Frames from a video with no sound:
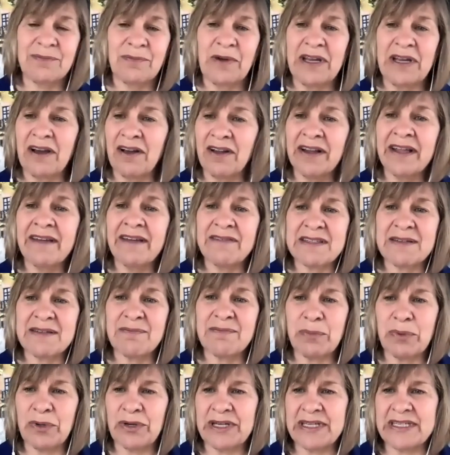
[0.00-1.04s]
we all have some
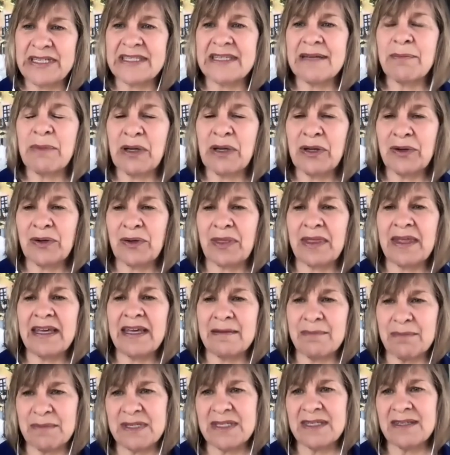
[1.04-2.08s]
pretty similar
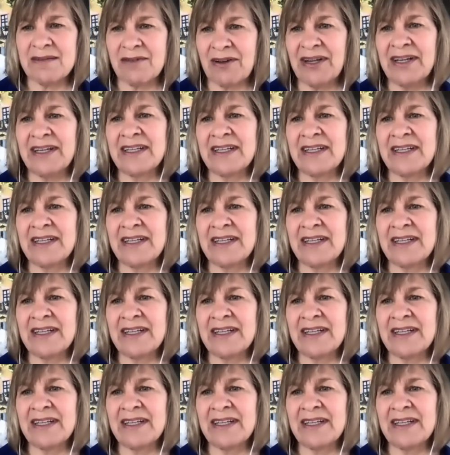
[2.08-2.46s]
themes, right?